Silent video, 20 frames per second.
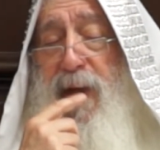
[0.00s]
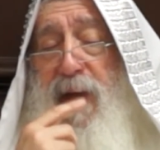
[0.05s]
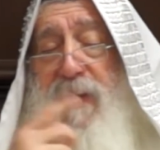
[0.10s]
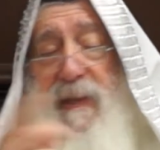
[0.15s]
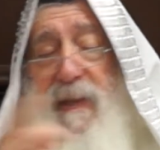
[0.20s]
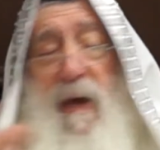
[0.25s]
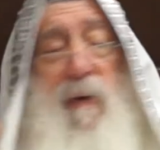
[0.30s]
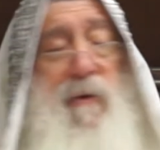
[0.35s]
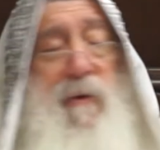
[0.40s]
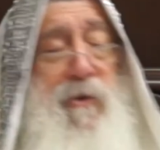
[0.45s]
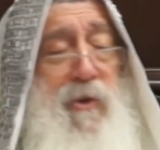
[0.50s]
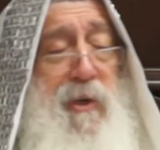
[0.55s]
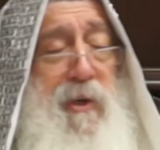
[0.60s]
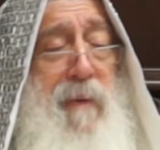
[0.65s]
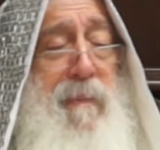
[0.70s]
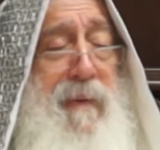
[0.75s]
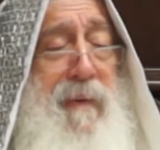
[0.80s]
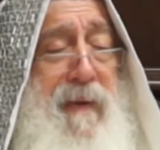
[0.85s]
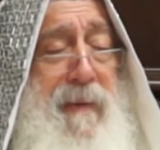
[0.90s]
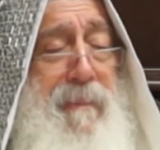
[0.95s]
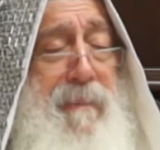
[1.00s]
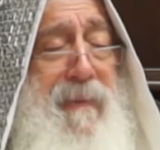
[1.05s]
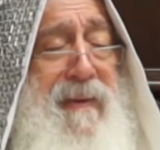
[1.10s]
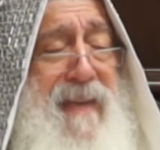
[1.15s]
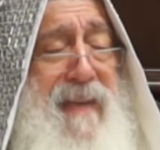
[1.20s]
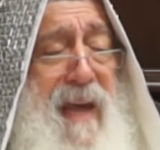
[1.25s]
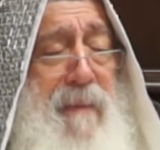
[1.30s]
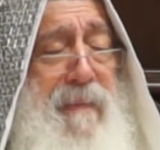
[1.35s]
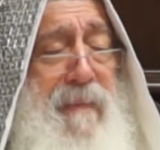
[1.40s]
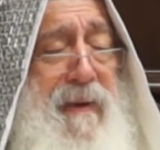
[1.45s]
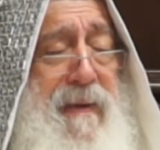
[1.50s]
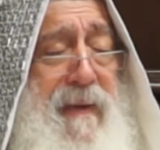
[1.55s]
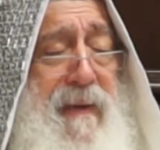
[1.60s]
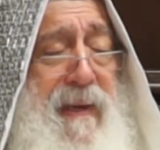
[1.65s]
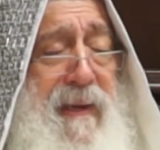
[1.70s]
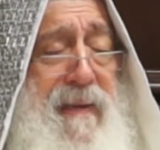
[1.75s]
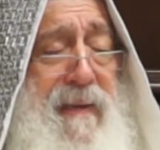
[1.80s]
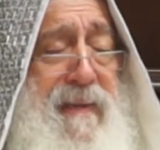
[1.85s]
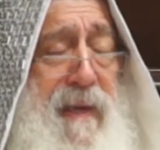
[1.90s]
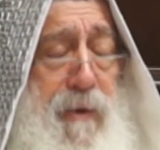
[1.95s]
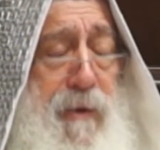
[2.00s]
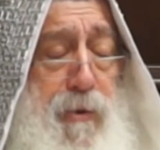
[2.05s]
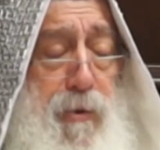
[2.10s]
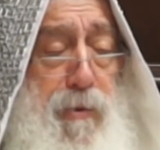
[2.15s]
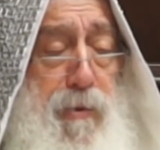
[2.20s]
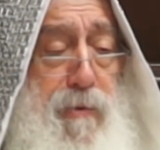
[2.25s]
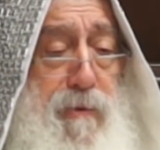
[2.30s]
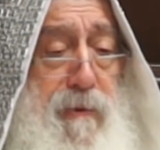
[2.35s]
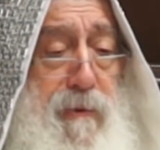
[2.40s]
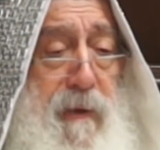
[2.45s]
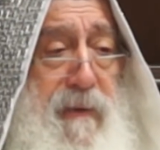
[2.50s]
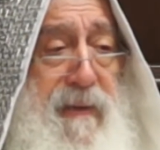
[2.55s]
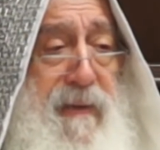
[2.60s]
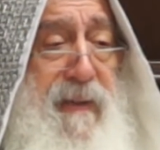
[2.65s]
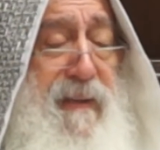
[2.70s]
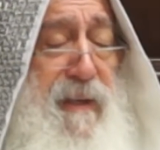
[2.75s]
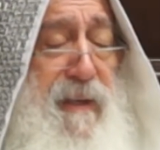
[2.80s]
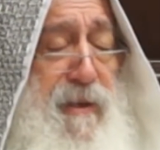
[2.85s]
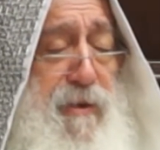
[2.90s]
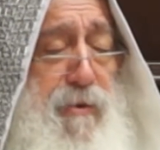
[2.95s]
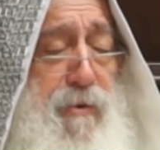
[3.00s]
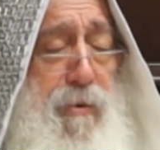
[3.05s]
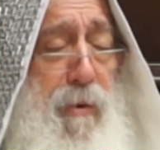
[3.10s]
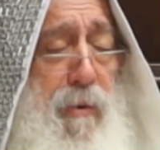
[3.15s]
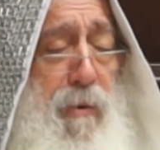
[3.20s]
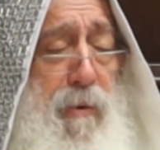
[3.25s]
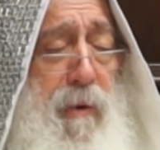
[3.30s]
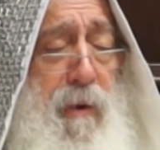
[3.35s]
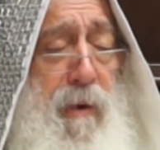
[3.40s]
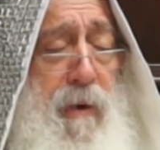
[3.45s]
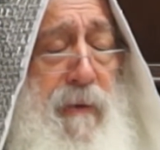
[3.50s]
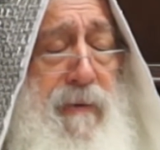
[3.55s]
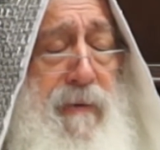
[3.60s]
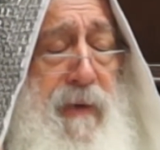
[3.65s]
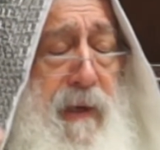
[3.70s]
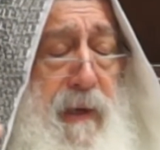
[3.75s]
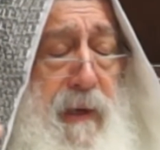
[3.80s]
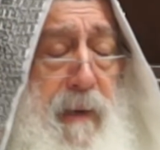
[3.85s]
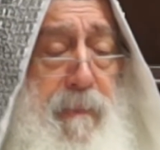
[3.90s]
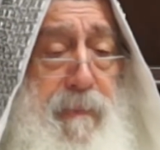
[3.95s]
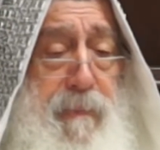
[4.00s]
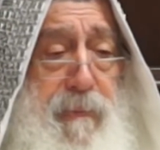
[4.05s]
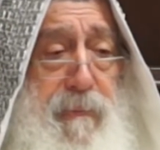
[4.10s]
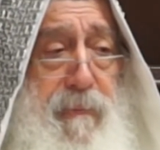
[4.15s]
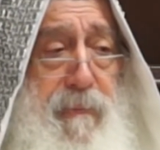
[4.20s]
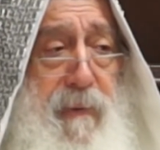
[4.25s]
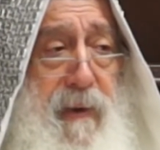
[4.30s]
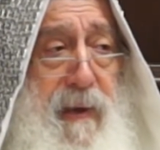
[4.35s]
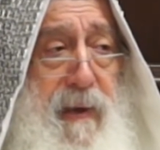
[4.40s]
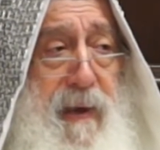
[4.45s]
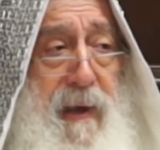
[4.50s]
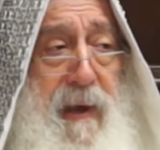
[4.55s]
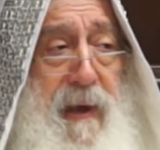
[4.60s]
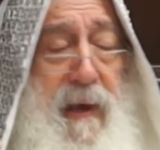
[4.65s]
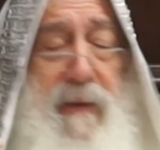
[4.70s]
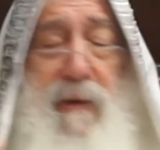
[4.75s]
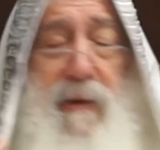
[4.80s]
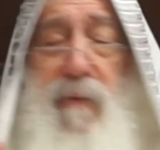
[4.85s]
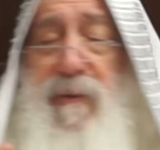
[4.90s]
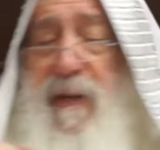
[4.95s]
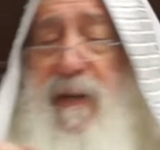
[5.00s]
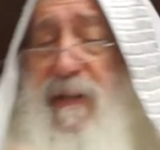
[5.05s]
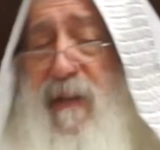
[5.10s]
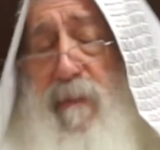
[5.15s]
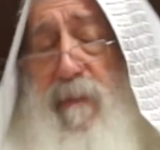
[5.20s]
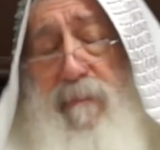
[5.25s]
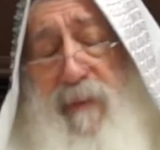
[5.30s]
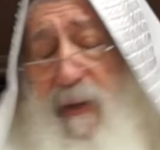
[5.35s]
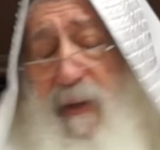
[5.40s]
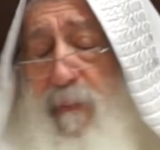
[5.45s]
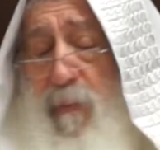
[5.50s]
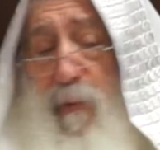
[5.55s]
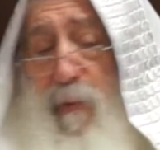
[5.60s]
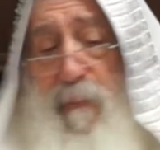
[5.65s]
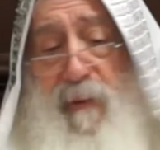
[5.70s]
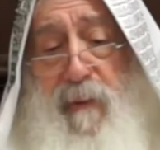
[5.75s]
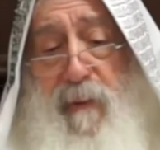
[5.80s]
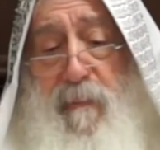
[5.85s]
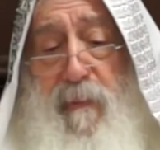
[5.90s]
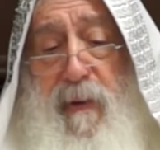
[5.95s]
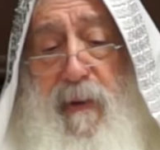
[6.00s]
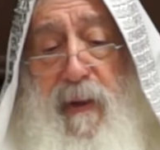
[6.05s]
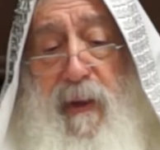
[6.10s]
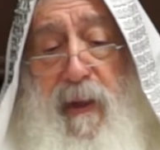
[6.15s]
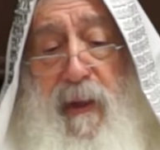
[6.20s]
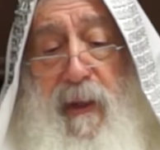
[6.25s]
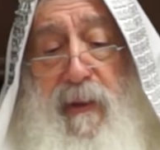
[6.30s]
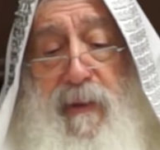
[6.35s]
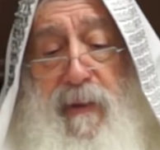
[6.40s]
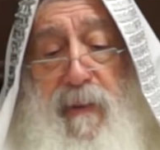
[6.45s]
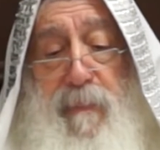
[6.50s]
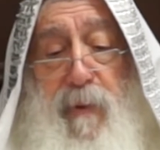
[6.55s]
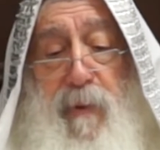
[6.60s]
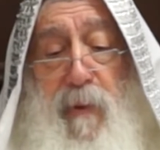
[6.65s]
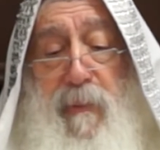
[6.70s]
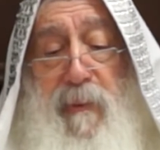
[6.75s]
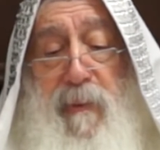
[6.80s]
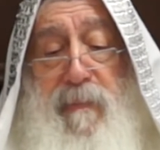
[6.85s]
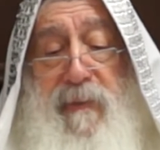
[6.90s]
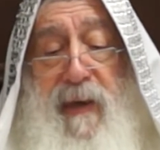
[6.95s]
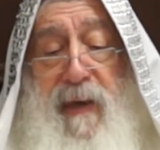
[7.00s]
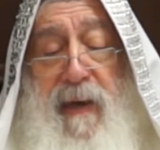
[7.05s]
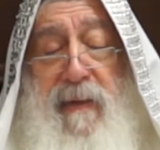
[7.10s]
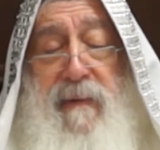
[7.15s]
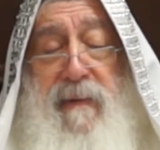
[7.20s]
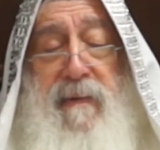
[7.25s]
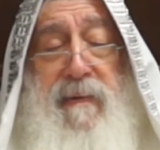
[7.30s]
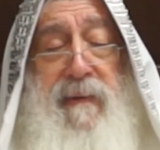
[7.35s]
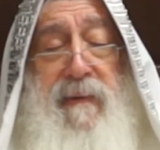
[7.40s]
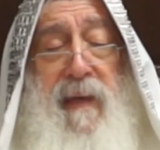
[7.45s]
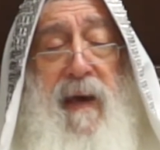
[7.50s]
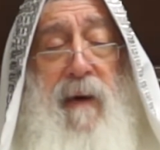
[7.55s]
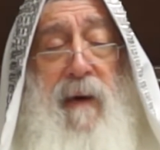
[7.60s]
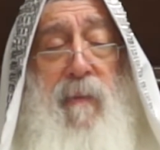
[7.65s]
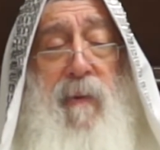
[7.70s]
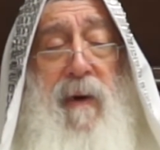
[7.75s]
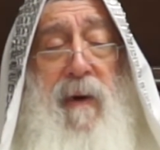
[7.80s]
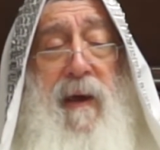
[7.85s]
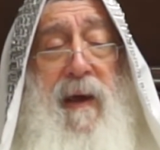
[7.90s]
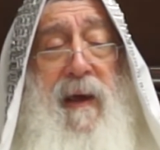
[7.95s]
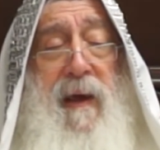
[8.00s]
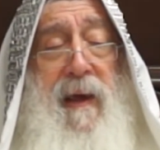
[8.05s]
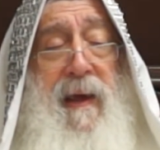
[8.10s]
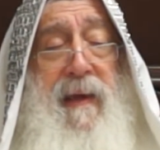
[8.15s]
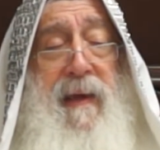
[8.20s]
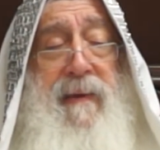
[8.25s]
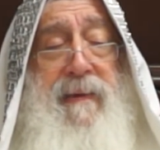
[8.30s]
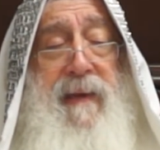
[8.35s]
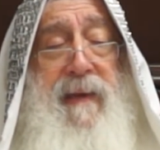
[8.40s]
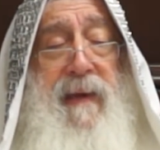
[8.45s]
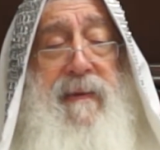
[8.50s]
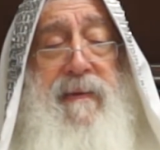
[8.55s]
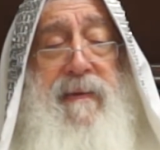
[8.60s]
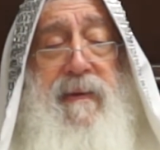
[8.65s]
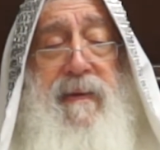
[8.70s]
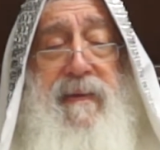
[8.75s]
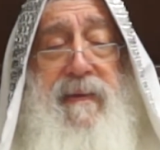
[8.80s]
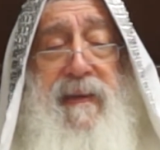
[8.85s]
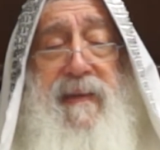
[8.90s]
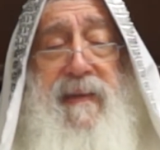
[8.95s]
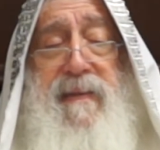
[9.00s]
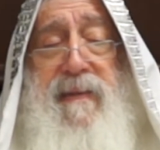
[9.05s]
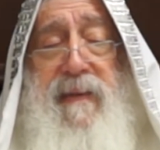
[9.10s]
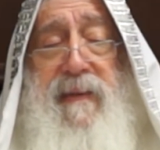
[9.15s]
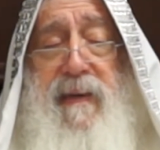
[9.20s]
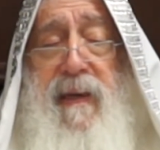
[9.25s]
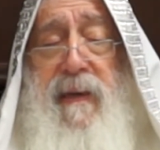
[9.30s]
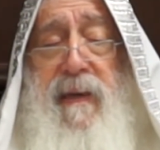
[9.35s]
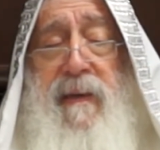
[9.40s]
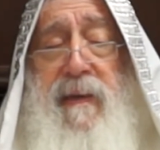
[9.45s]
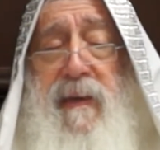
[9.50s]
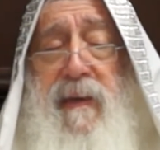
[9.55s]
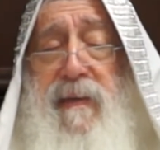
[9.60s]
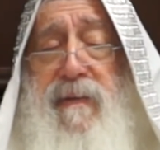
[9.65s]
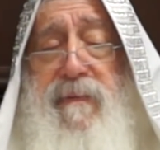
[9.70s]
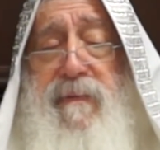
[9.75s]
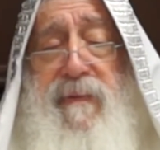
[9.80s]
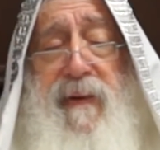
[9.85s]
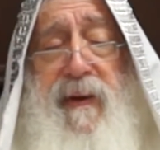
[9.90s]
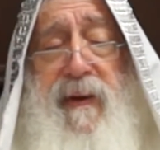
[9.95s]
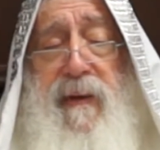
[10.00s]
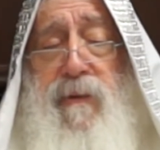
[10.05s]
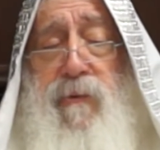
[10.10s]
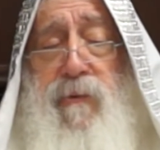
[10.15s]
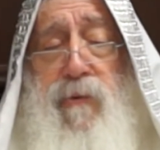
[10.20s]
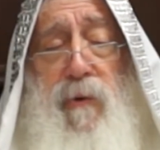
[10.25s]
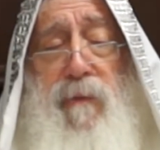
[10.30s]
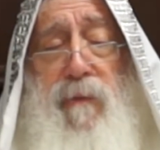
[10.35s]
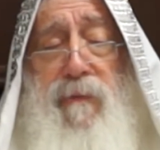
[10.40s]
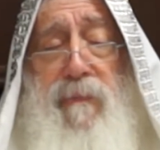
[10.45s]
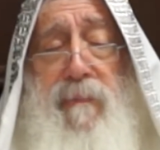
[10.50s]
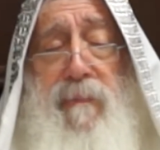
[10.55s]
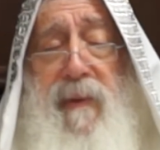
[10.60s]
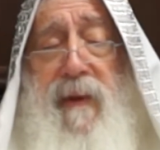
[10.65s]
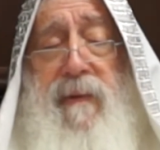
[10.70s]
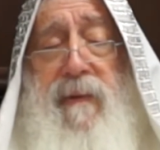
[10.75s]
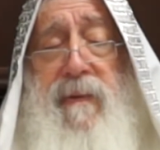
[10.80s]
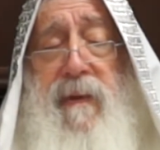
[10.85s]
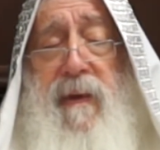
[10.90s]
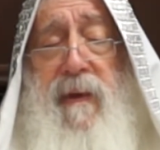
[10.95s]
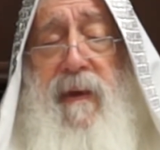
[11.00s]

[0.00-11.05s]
Now Binyamin is accused that he stole the cup. Now there is a big problem. The problem that now that this king is very tough man.